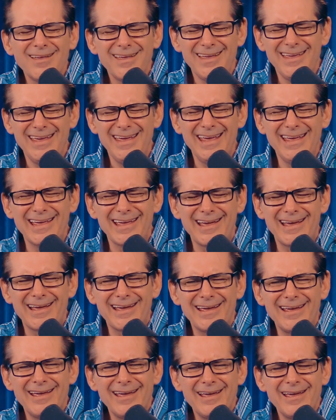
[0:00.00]
Ugh.
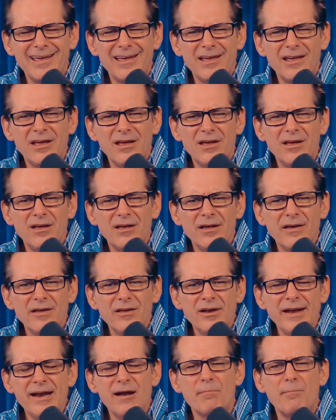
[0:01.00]

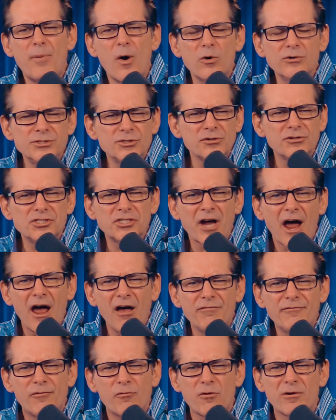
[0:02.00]
You need a poster
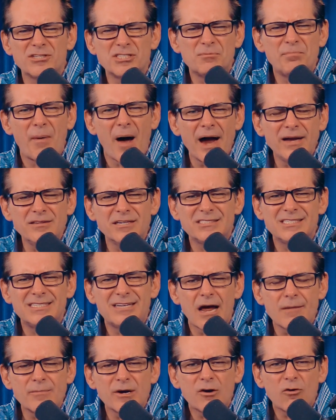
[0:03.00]
child for a spineless
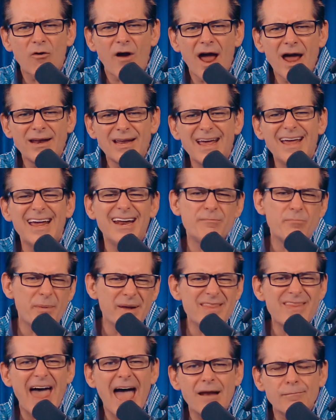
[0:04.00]
Democrat? It'd
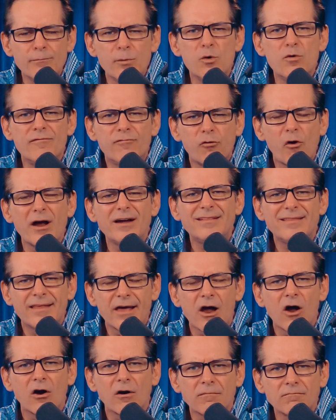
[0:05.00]
be that move right
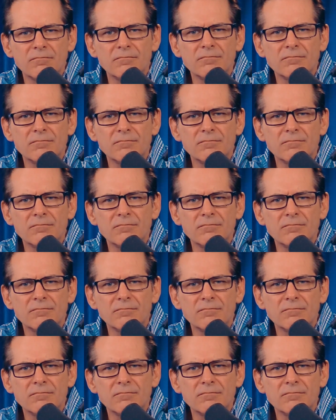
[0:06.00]
there.